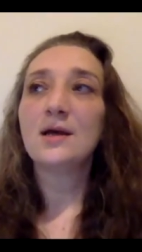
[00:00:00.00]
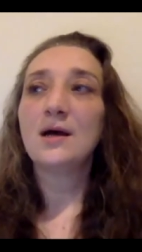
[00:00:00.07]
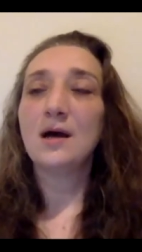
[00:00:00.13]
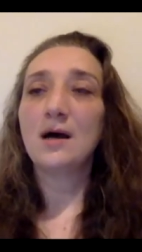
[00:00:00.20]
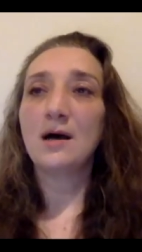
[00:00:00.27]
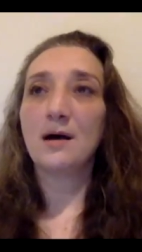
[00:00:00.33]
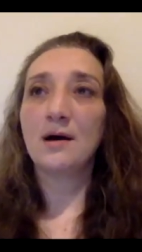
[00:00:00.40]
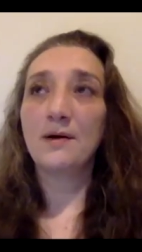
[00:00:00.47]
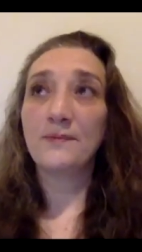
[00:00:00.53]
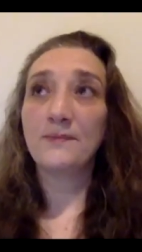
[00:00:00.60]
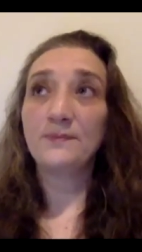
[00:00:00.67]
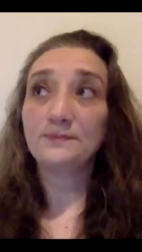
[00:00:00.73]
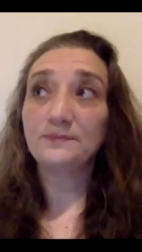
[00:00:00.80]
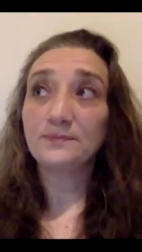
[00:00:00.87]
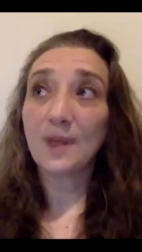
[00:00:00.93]

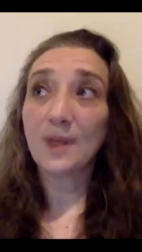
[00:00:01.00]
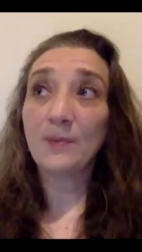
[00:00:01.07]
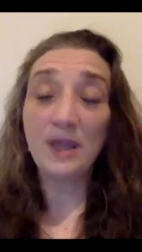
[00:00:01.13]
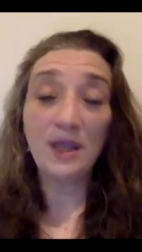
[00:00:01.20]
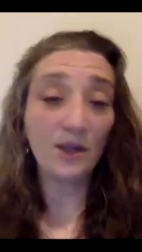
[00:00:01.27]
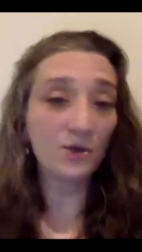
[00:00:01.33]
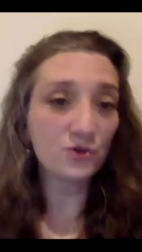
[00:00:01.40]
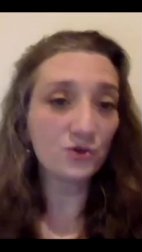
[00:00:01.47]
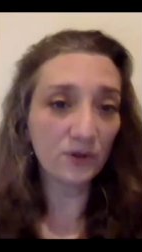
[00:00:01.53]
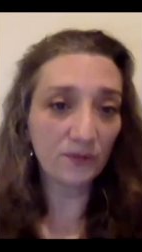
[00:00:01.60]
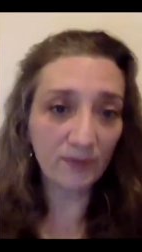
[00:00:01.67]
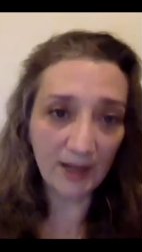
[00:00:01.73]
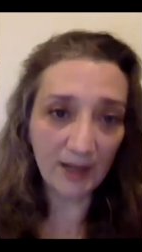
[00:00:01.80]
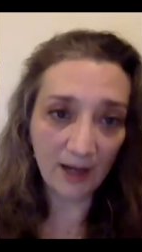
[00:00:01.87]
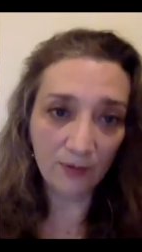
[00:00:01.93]
um, being
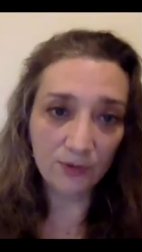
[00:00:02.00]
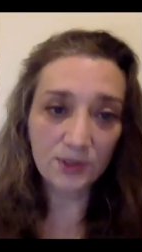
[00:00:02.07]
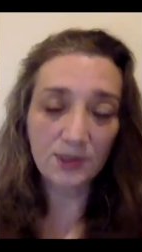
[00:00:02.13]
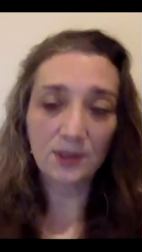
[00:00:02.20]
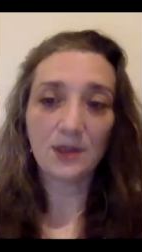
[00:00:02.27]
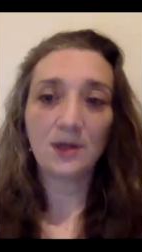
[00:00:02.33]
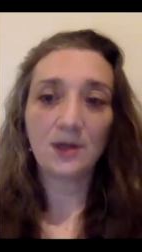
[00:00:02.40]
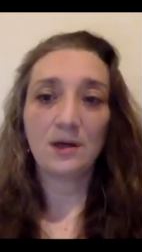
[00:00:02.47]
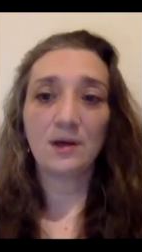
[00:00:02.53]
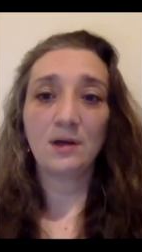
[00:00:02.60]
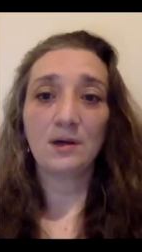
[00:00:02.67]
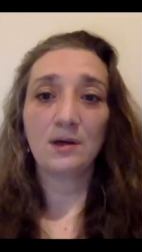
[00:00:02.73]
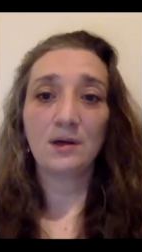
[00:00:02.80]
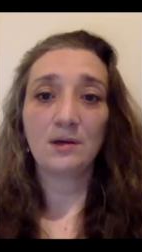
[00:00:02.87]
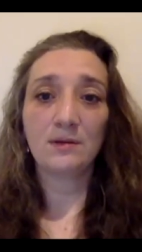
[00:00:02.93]
driven out
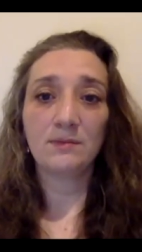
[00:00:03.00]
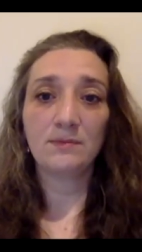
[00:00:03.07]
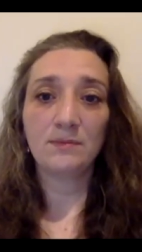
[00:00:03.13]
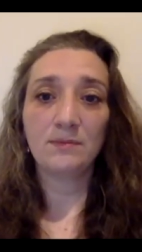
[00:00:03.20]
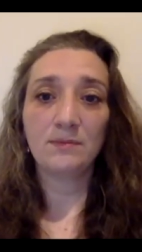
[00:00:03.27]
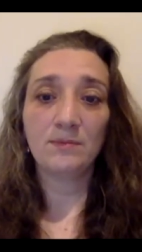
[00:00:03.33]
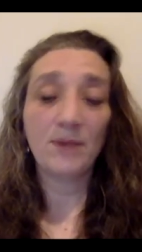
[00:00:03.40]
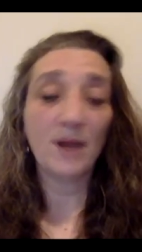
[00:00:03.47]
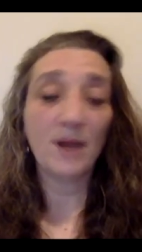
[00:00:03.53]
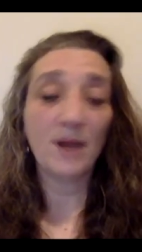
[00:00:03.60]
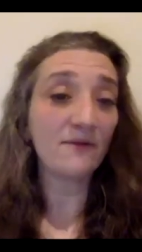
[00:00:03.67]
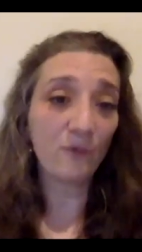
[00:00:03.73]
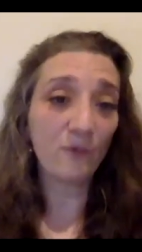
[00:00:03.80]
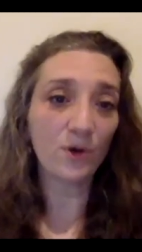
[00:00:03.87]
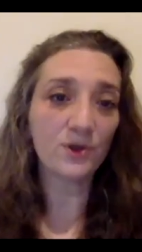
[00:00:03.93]
uh, by
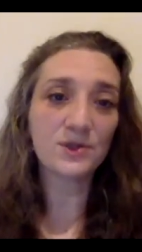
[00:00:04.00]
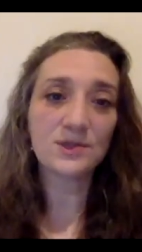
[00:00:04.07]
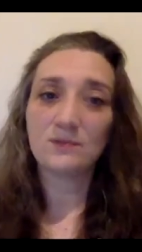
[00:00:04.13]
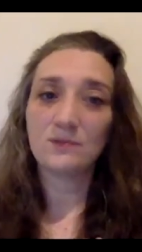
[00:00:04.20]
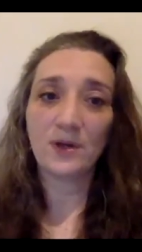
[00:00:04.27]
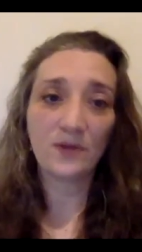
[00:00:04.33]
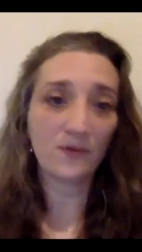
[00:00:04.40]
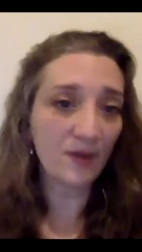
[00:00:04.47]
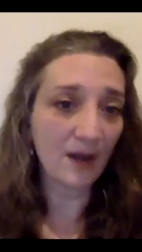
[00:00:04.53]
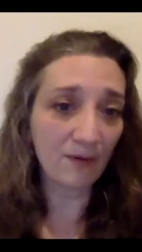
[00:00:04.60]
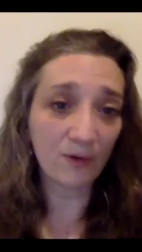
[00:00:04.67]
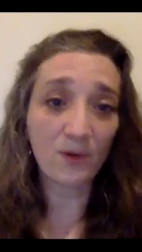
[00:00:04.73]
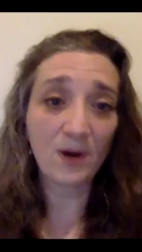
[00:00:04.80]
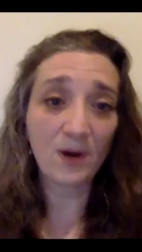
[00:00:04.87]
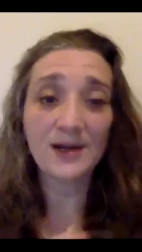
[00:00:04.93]
force, whether that
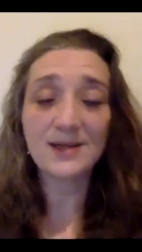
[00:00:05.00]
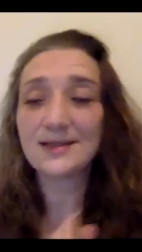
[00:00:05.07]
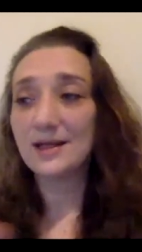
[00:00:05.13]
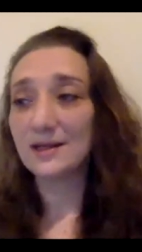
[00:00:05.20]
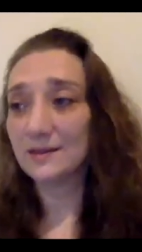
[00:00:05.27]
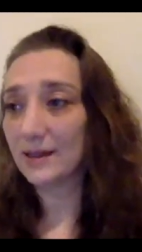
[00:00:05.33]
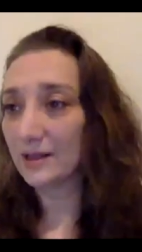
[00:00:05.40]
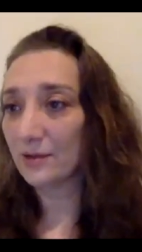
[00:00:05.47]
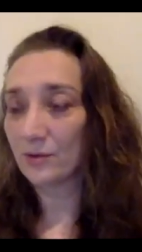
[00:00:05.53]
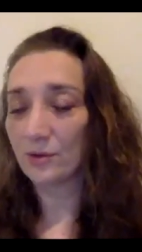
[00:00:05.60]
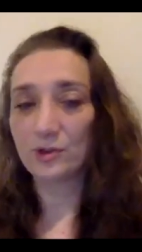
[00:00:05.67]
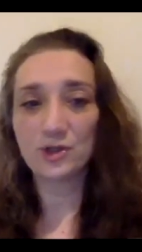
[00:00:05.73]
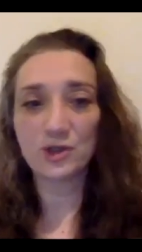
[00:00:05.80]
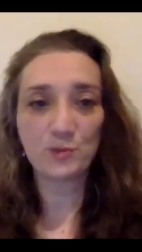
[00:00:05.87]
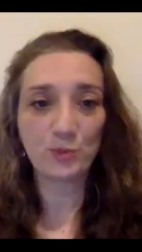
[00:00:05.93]
requires killing or
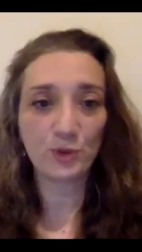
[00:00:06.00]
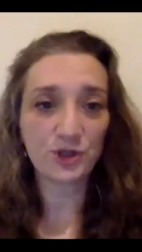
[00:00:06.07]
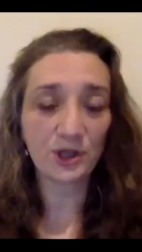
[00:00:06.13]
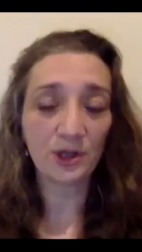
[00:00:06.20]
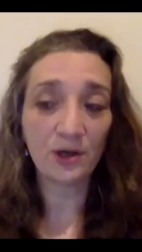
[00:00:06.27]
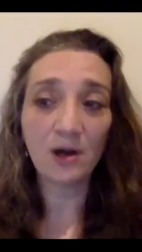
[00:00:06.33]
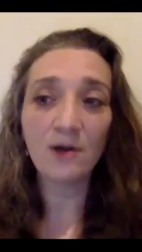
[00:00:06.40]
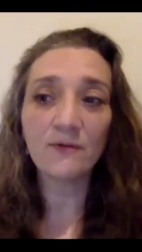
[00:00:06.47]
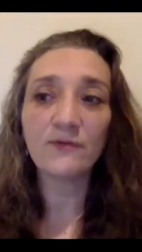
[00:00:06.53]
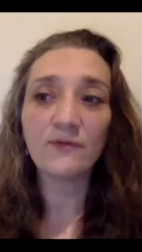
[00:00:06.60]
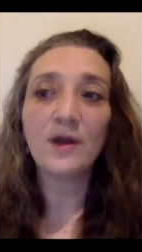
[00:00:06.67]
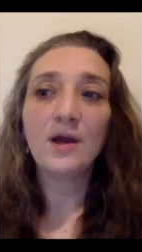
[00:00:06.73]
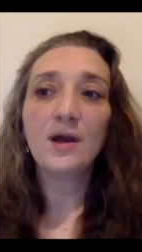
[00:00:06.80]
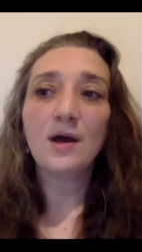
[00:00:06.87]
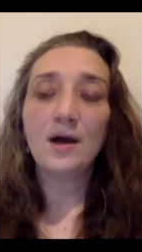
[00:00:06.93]
just pushing off,
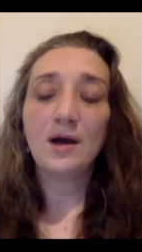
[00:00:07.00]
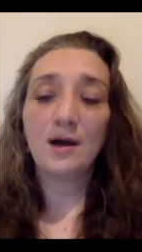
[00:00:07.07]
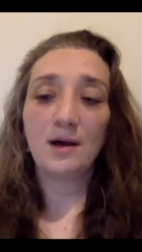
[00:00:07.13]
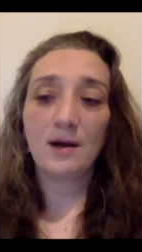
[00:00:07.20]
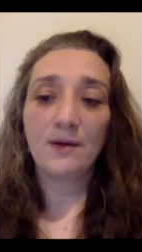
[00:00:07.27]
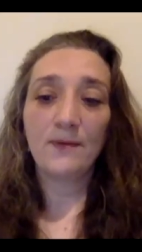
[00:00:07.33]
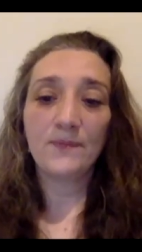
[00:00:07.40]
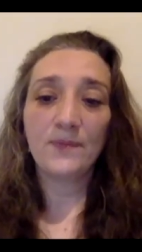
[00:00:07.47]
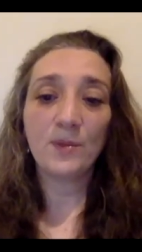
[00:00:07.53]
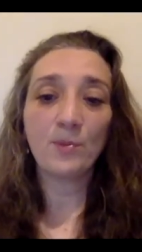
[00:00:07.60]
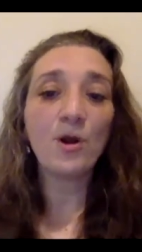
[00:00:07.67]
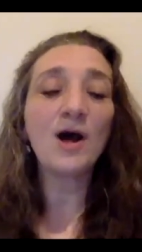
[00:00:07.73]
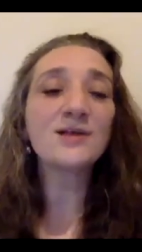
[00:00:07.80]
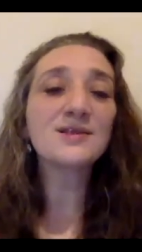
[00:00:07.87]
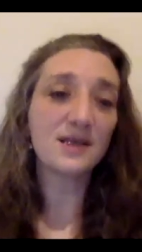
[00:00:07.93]
uh, the
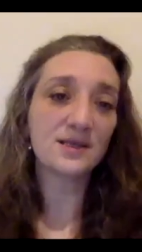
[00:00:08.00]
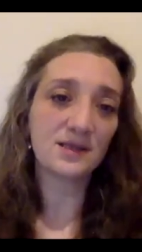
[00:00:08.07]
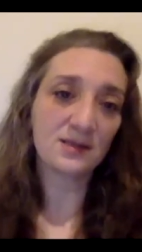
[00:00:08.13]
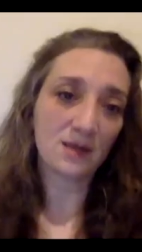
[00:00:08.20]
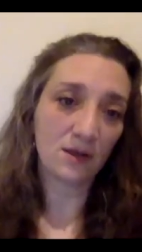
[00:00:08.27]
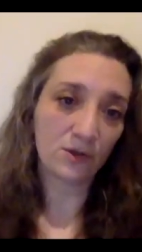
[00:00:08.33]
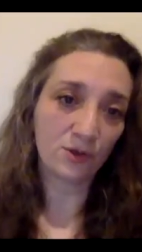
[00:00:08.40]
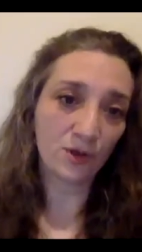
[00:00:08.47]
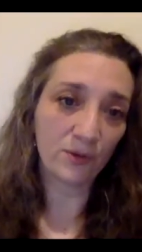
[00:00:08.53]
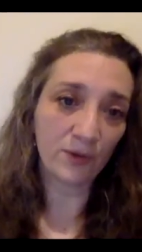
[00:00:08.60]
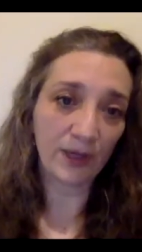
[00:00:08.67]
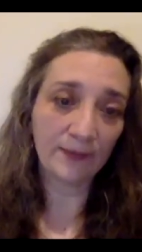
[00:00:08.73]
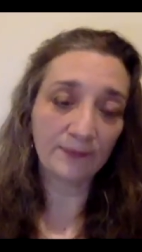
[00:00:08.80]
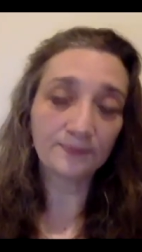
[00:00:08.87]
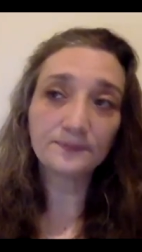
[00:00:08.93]
process is
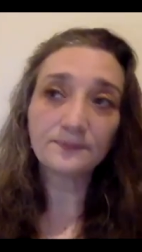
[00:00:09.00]
ongoing.